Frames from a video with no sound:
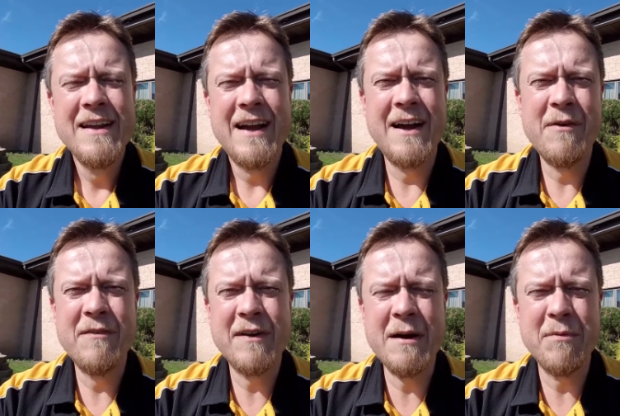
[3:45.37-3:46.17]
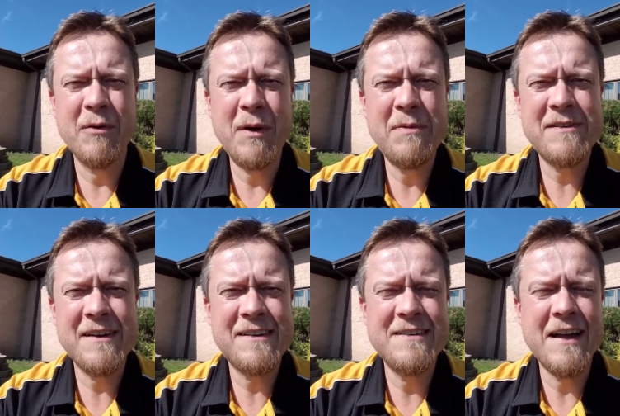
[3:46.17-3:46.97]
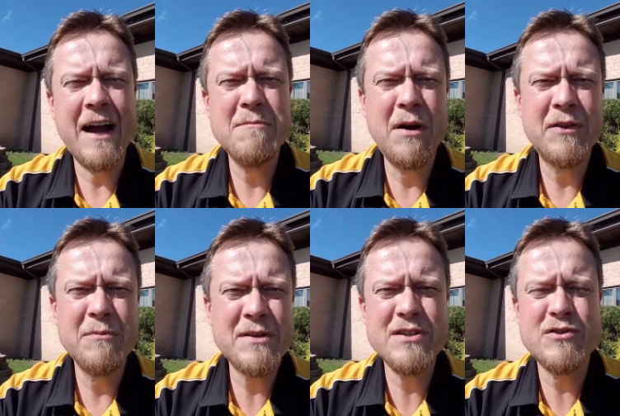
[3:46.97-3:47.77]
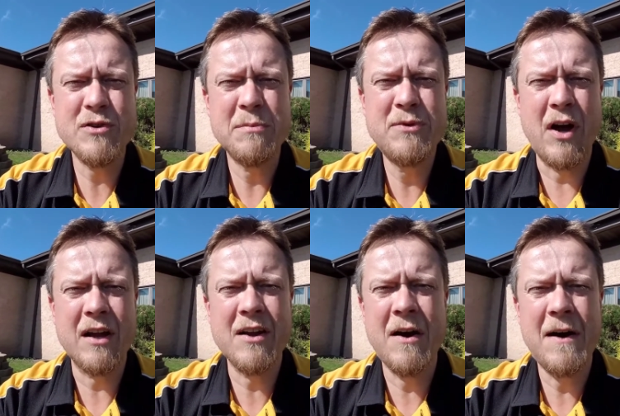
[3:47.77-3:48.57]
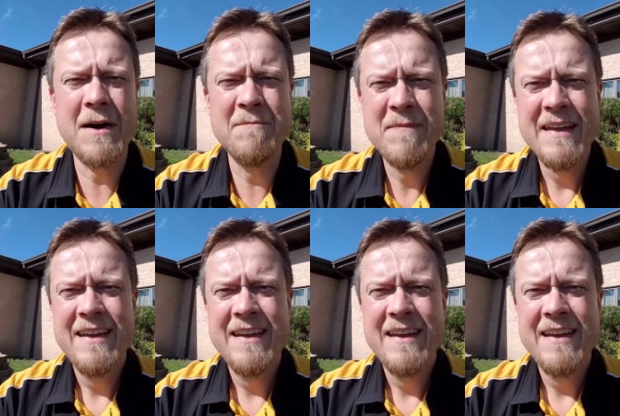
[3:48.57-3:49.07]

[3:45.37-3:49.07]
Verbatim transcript: uh, we have a couple of websites: ninemonthmissiontrip.com uh,